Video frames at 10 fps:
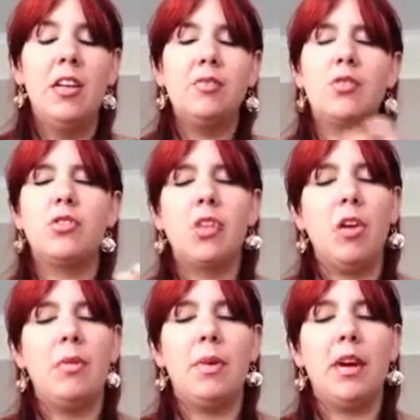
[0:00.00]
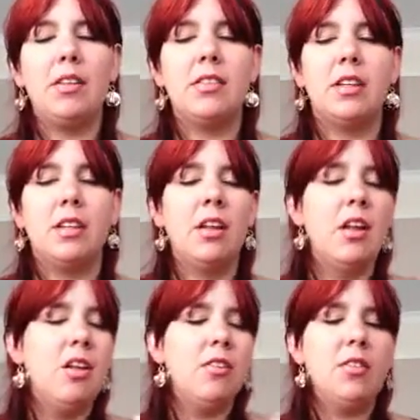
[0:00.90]
So embarrassing.
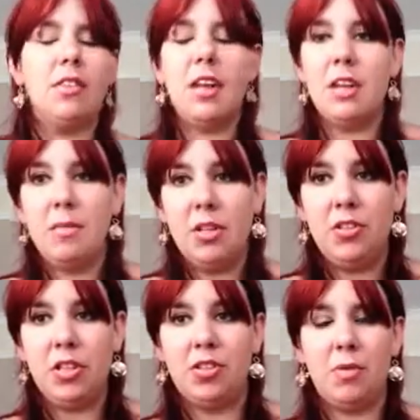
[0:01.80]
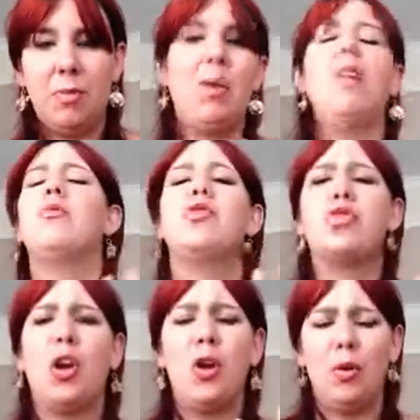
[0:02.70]
Not that anybody judged me, but I was
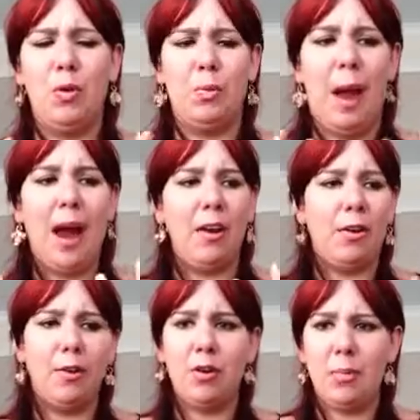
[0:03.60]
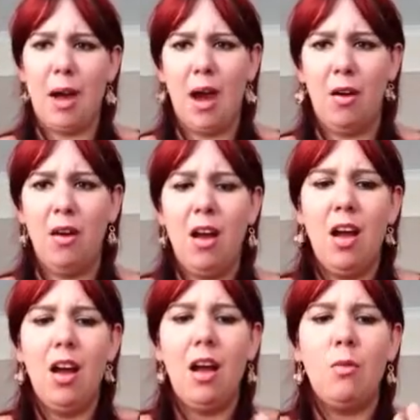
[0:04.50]
so paranoid about
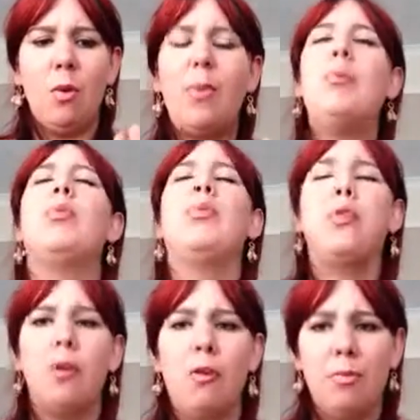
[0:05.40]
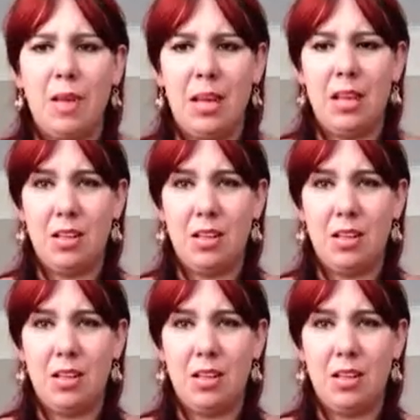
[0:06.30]
what people thought of me.